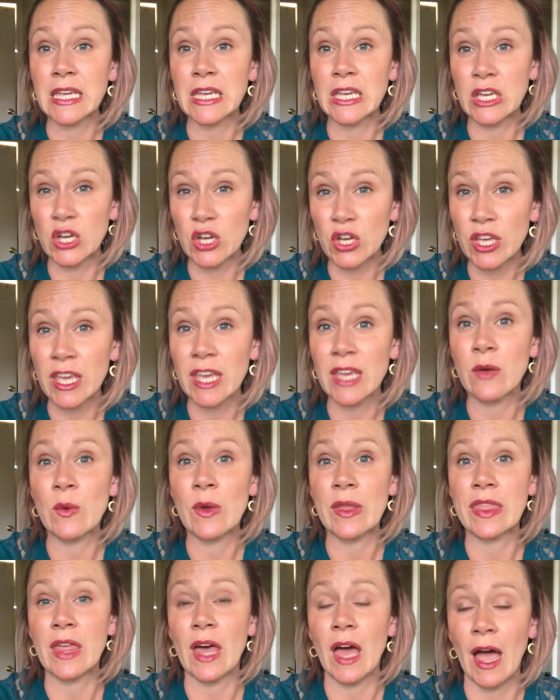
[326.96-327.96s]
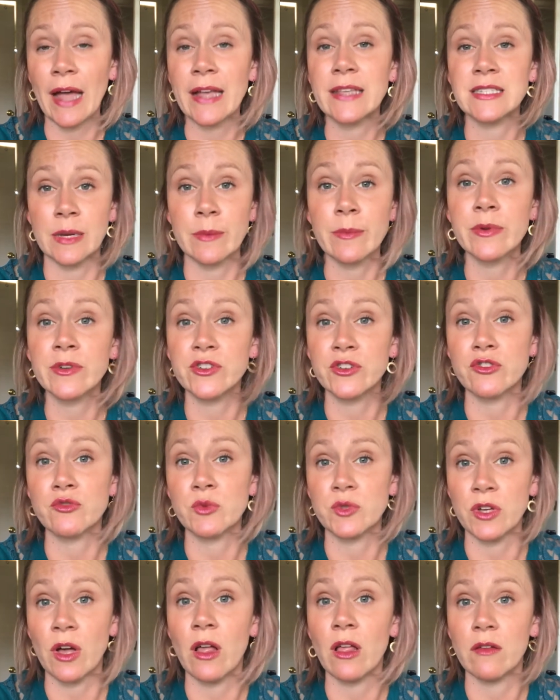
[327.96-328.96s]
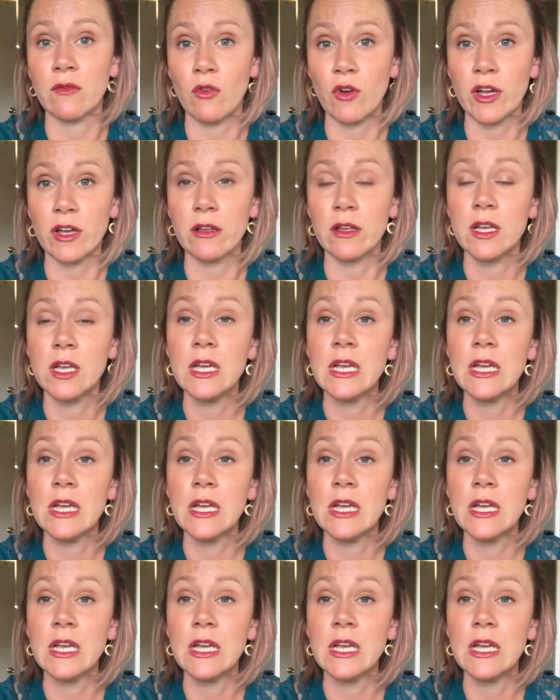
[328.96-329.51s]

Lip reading: cooking with high temperatures with olive oil.